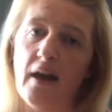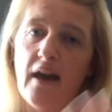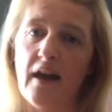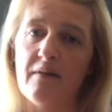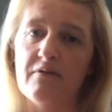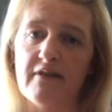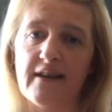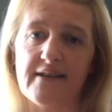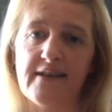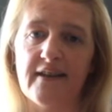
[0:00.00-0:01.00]
and we're
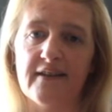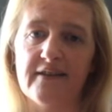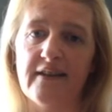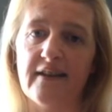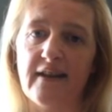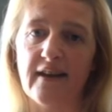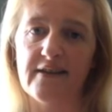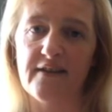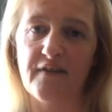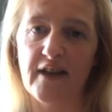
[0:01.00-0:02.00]
exhaling that
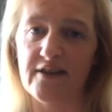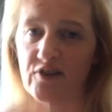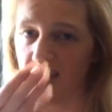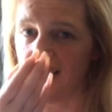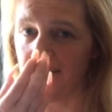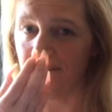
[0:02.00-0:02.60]
negative energy.